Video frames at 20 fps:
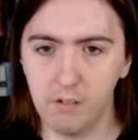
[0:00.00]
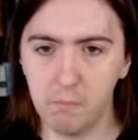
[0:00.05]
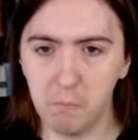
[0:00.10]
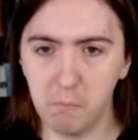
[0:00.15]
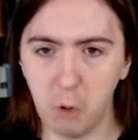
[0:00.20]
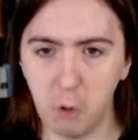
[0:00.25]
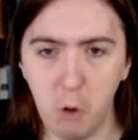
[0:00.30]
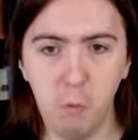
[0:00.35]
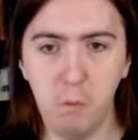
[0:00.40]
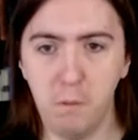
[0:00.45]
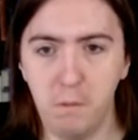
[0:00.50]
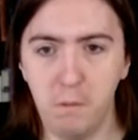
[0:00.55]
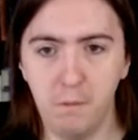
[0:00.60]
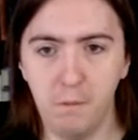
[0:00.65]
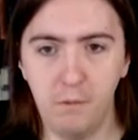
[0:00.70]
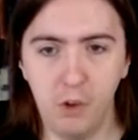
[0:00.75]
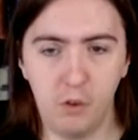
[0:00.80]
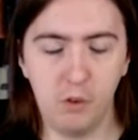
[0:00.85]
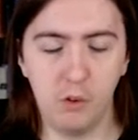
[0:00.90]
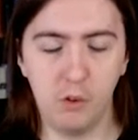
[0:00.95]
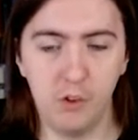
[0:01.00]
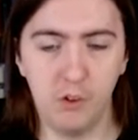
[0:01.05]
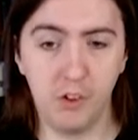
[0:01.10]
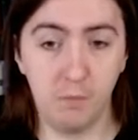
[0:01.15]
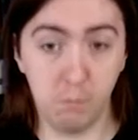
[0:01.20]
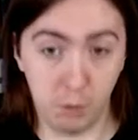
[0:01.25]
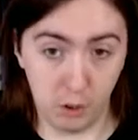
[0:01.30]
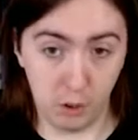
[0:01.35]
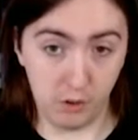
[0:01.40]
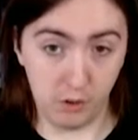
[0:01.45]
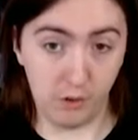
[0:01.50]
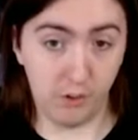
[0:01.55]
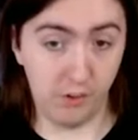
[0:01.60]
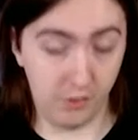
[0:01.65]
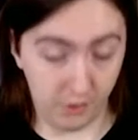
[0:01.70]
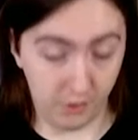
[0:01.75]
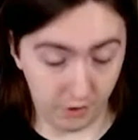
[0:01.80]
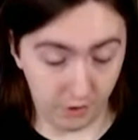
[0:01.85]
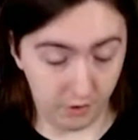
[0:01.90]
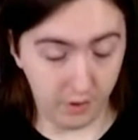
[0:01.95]
Pulp novels and books and
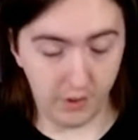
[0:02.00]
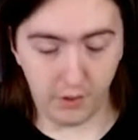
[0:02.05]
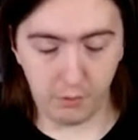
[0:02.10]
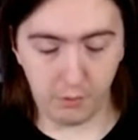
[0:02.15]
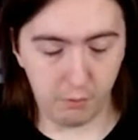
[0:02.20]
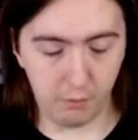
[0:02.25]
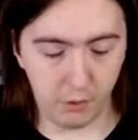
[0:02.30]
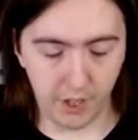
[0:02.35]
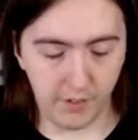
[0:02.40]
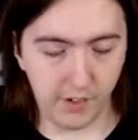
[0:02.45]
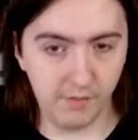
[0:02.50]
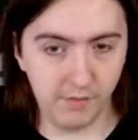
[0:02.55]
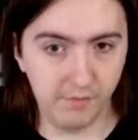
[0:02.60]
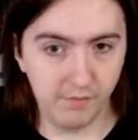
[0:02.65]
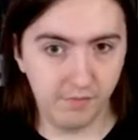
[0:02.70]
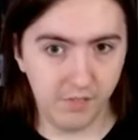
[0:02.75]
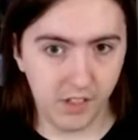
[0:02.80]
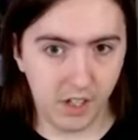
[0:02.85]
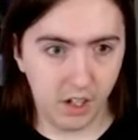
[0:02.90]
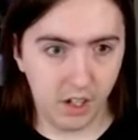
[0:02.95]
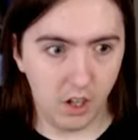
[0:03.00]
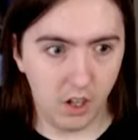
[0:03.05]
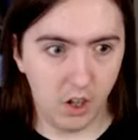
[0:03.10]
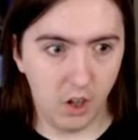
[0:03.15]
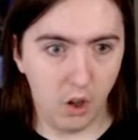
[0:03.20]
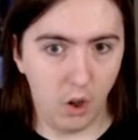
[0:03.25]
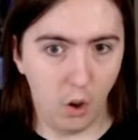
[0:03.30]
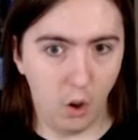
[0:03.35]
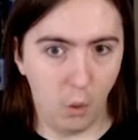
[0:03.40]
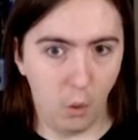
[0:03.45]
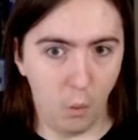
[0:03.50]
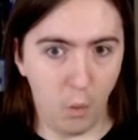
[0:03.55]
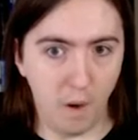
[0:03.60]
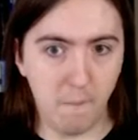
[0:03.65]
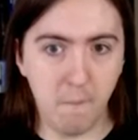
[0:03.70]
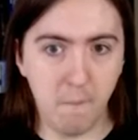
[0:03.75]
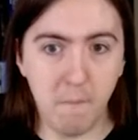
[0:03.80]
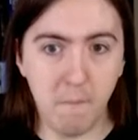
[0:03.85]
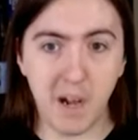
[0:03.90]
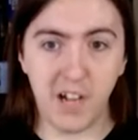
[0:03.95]
stories, whatever, were
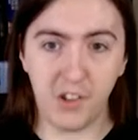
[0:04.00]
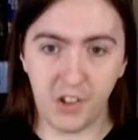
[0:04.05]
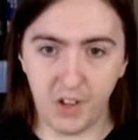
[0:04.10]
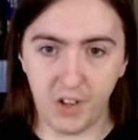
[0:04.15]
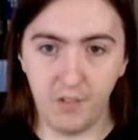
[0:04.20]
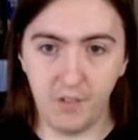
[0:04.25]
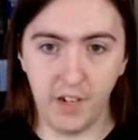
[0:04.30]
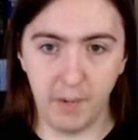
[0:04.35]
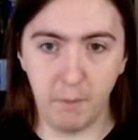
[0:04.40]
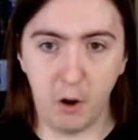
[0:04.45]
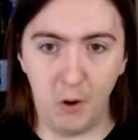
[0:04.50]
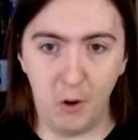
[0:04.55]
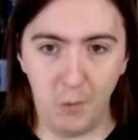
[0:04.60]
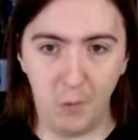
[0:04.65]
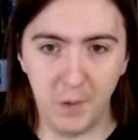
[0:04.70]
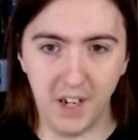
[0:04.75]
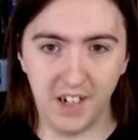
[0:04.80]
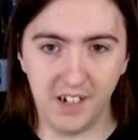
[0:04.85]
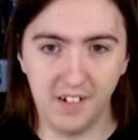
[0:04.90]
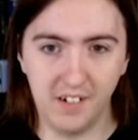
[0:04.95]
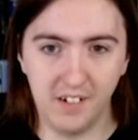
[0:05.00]
massively popular.